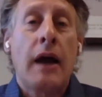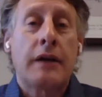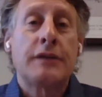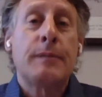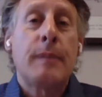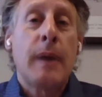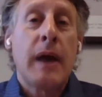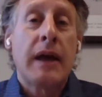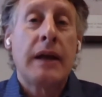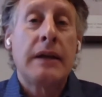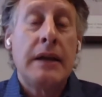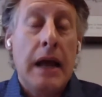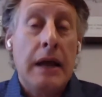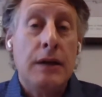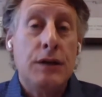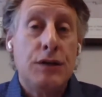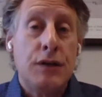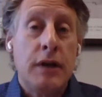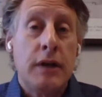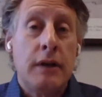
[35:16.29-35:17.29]

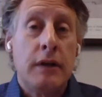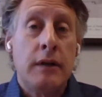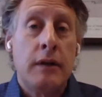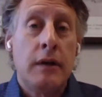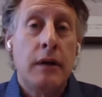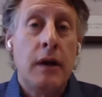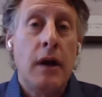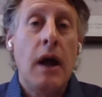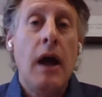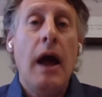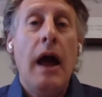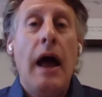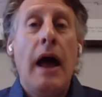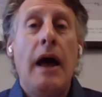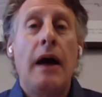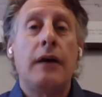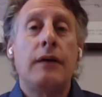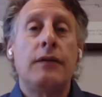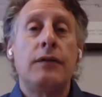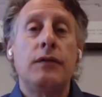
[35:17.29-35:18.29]
expectation
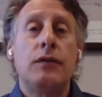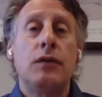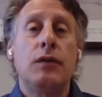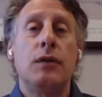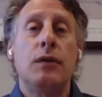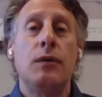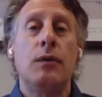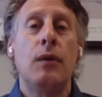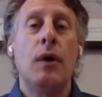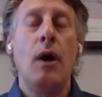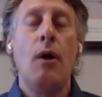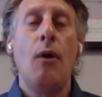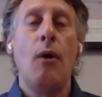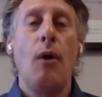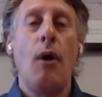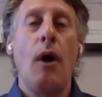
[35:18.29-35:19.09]
as to